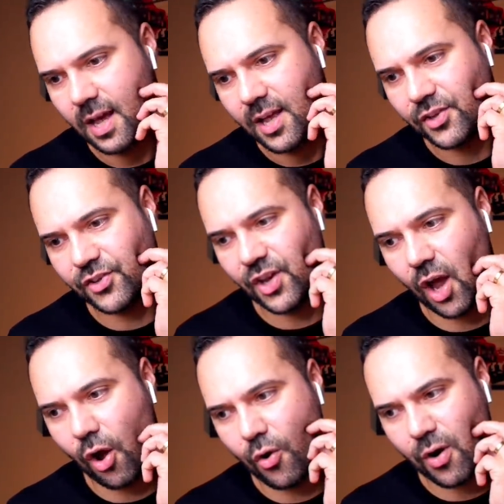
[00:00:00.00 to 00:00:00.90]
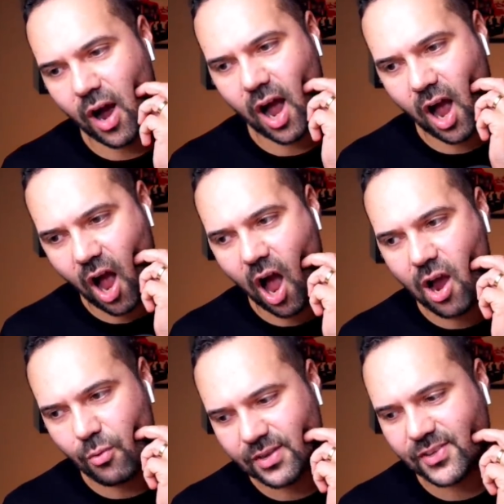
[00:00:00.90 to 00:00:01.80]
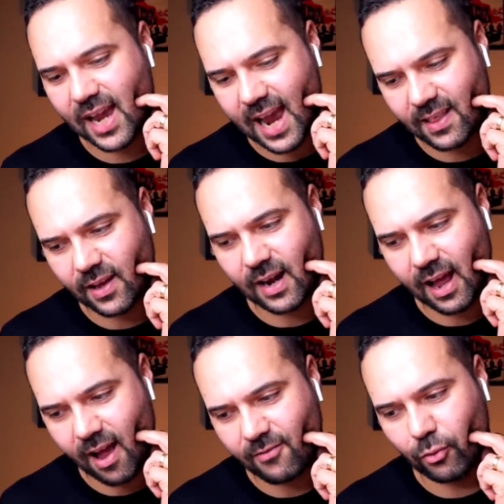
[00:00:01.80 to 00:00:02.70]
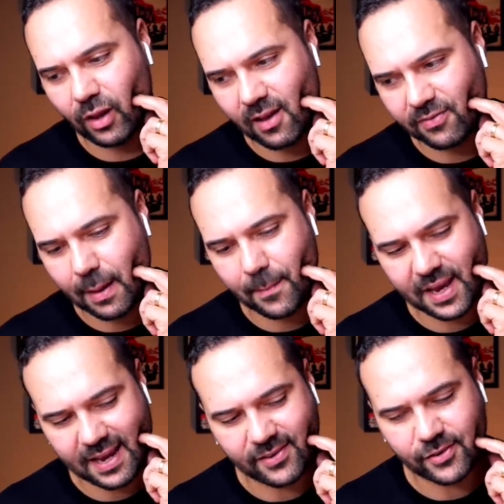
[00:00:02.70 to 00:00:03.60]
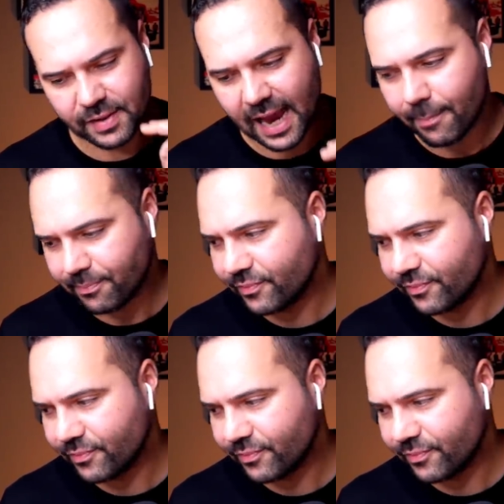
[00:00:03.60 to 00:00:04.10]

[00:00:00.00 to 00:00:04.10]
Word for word: So I would say that out of all the left MPs, yeah,